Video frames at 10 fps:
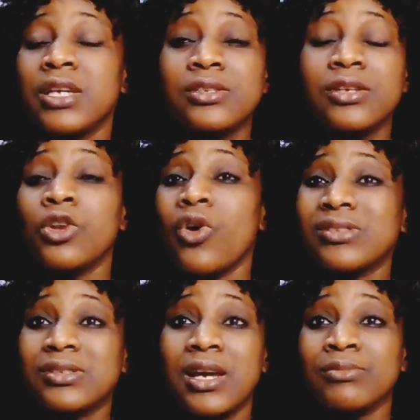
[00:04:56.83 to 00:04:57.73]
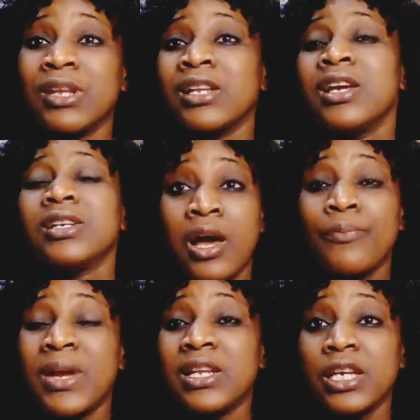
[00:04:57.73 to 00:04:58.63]
takes a long time, that
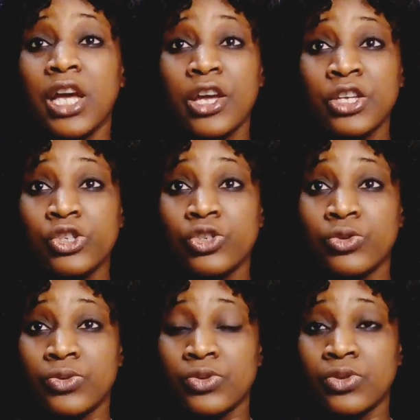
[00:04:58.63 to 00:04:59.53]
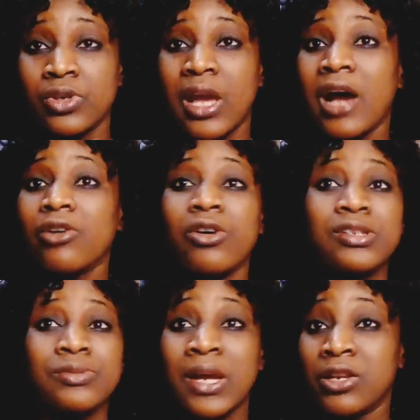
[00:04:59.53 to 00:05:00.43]
medical issues are
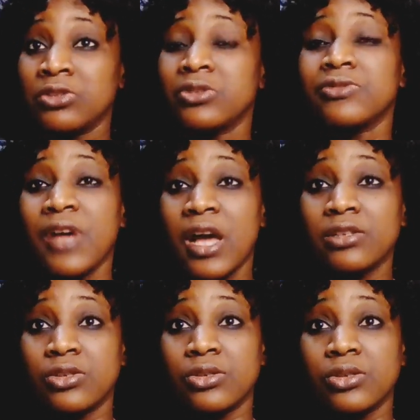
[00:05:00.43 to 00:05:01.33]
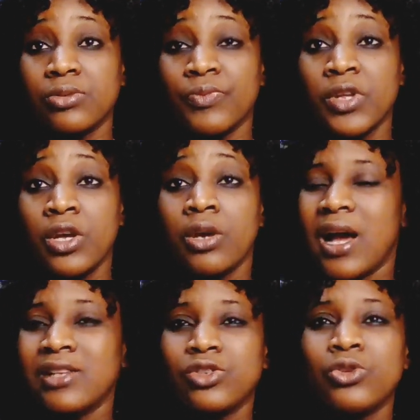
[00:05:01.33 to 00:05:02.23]
caused by a lot of factors.
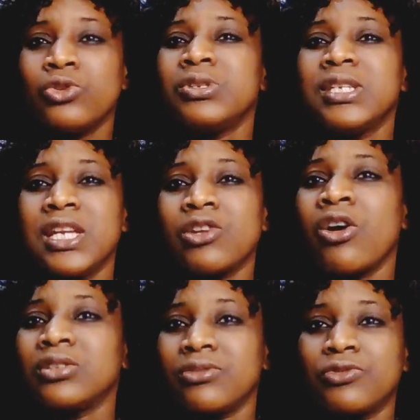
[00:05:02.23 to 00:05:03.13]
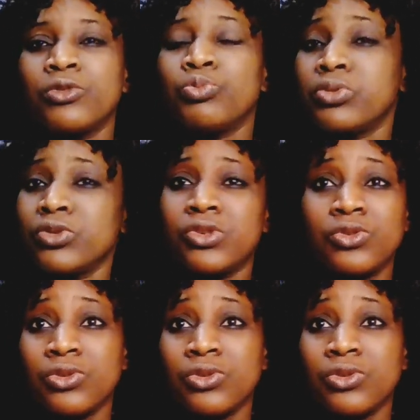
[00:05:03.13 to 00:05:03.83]
And so you need all the food put